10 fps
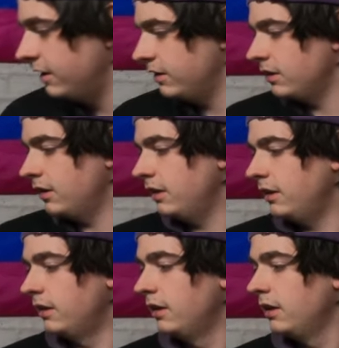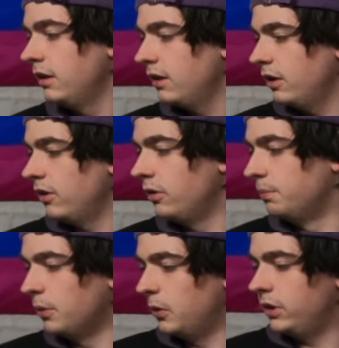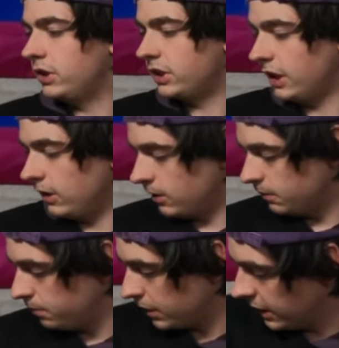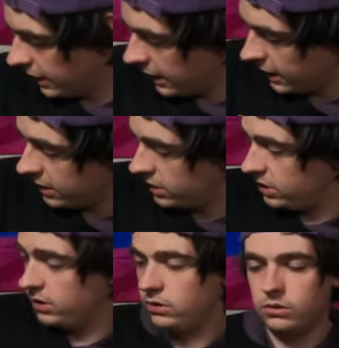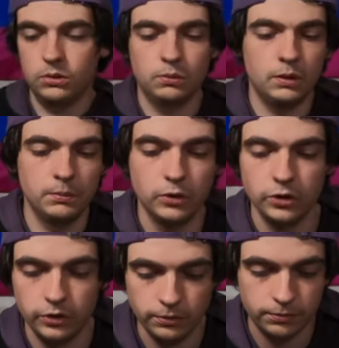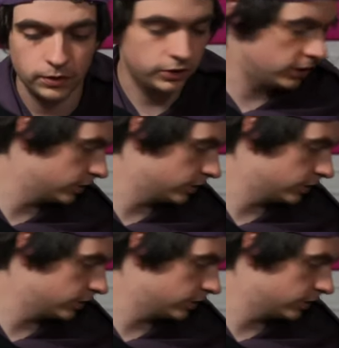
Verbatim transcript: of into the the board setup, I guess. So what I'm going to do first